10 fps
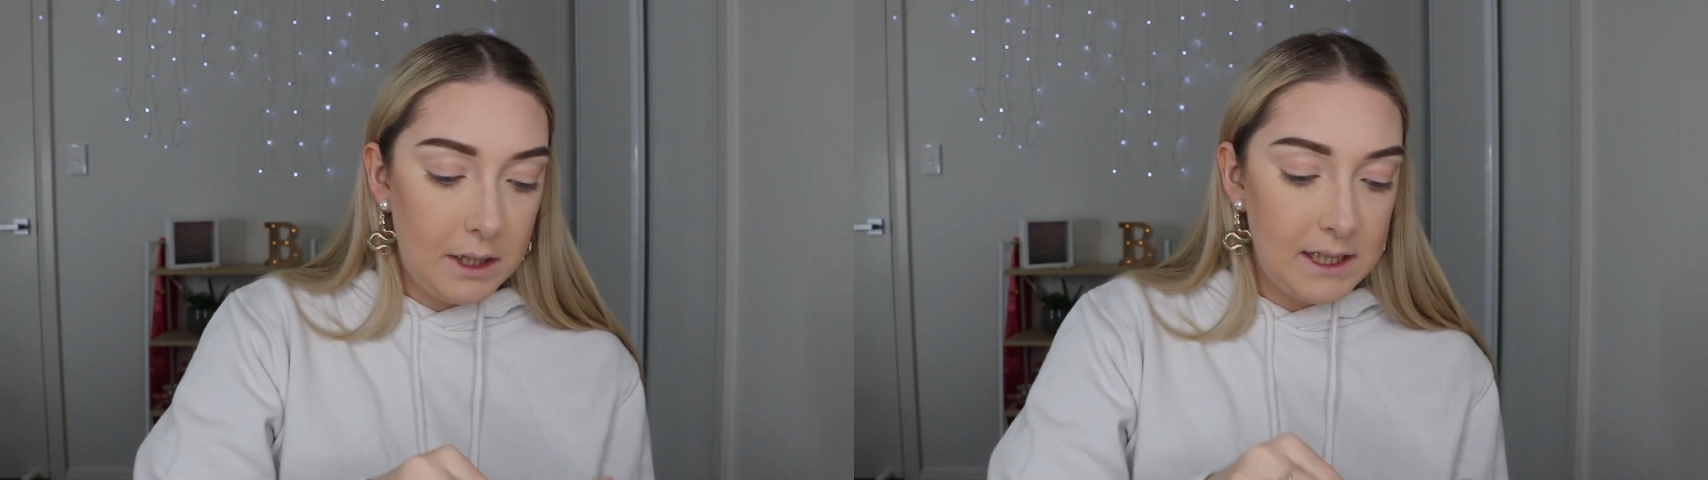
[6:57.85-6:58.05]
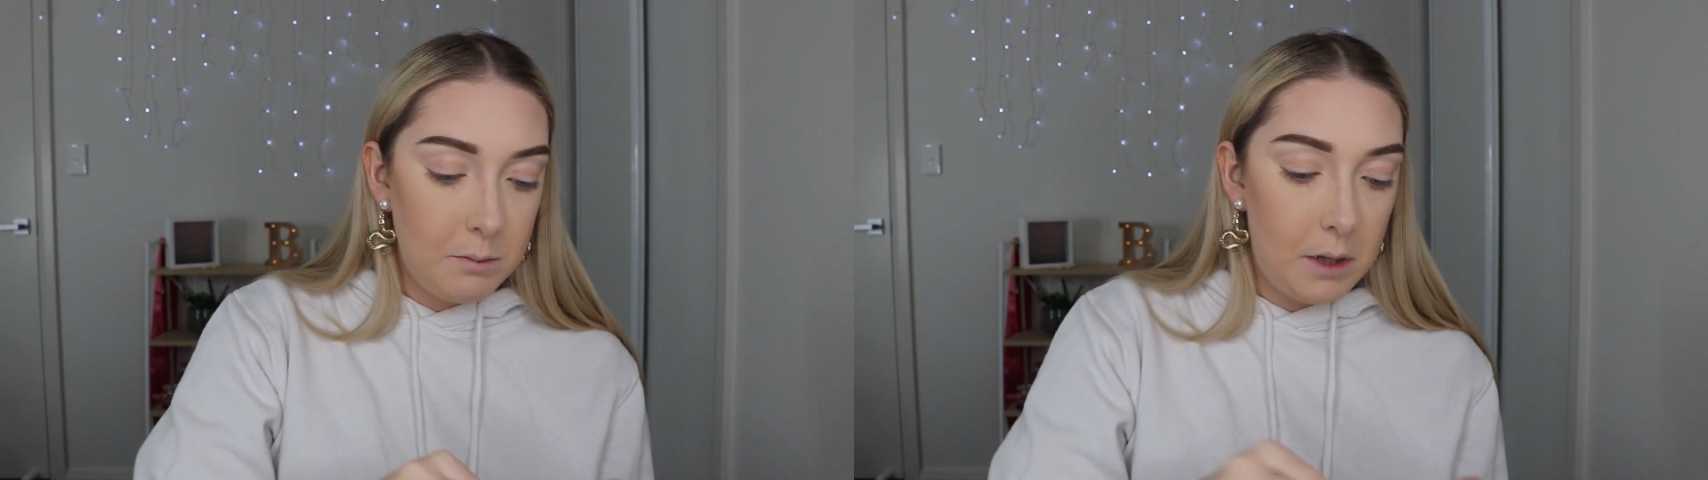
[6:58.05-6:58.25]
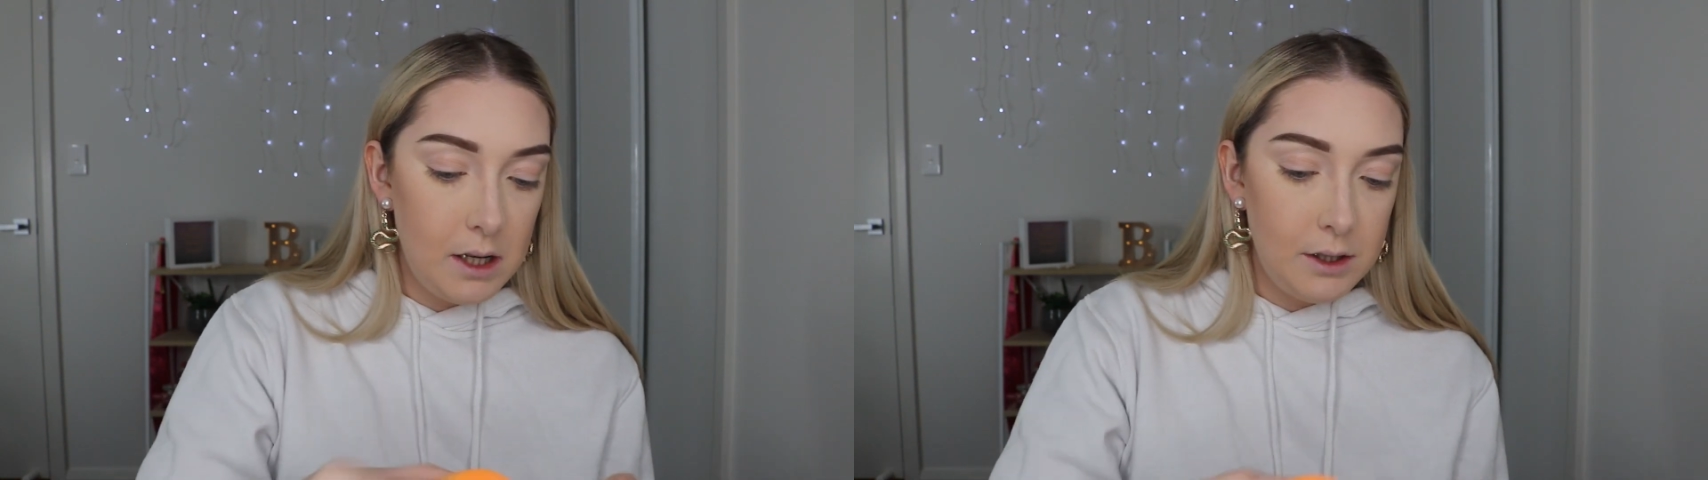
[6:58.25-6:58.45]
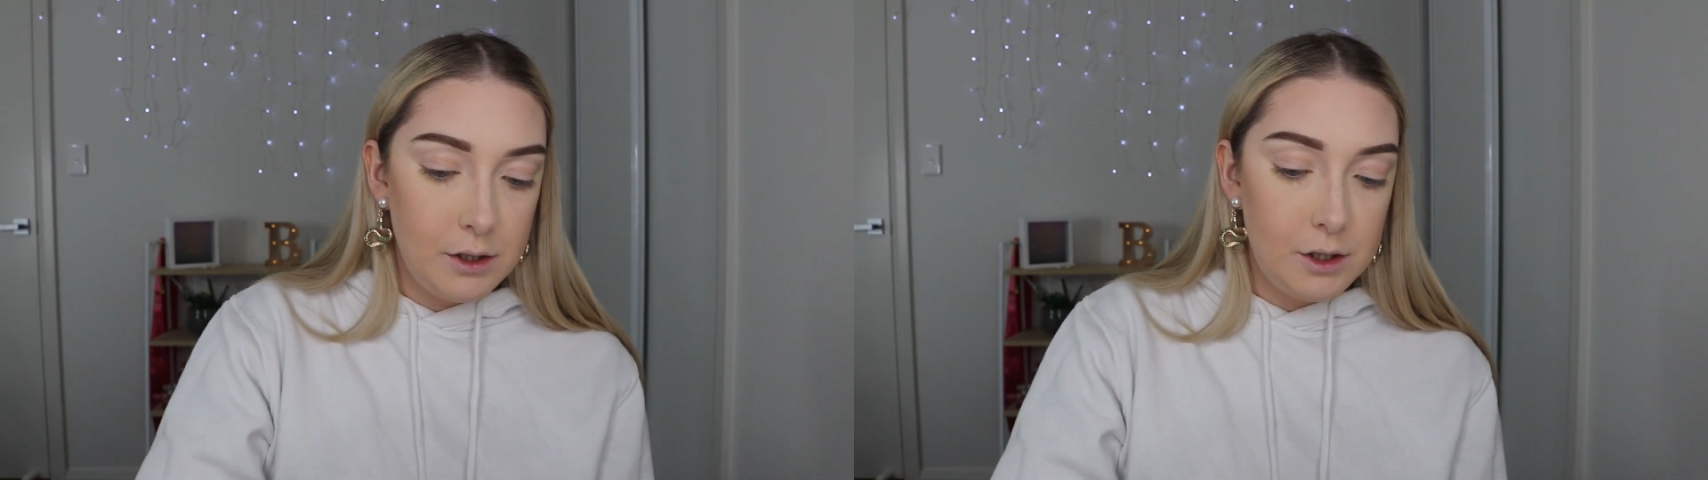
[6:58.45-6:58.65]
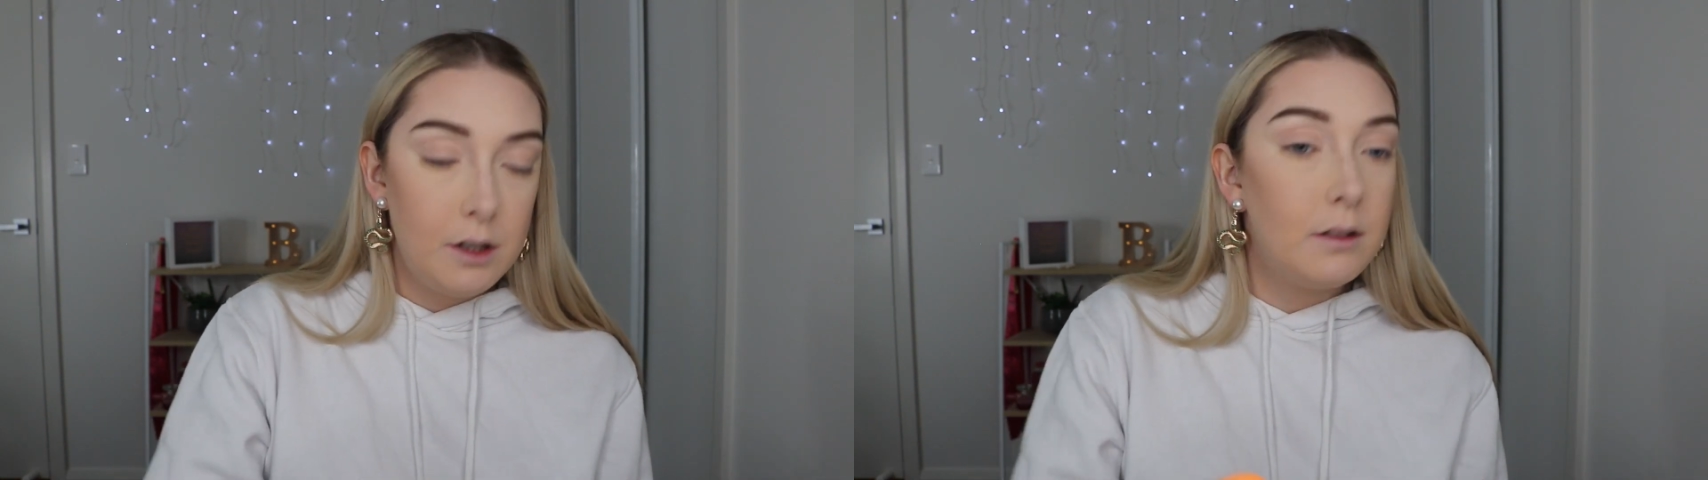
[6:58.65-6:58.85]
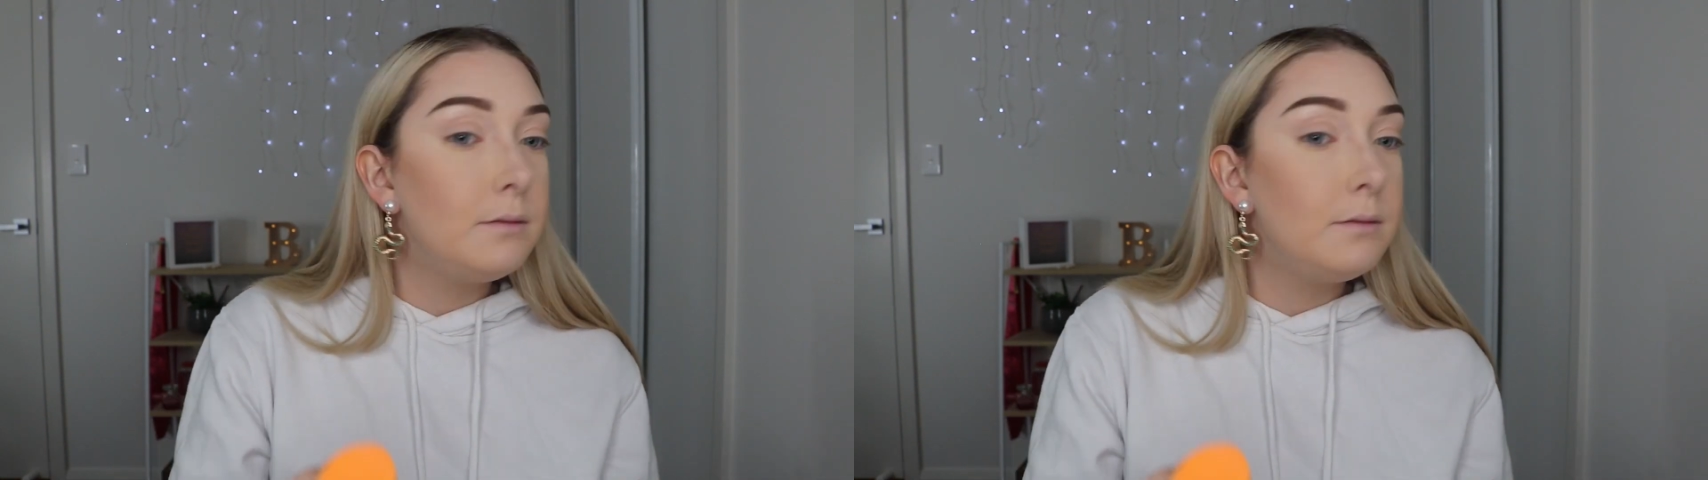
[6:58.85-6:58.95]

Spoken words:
sponge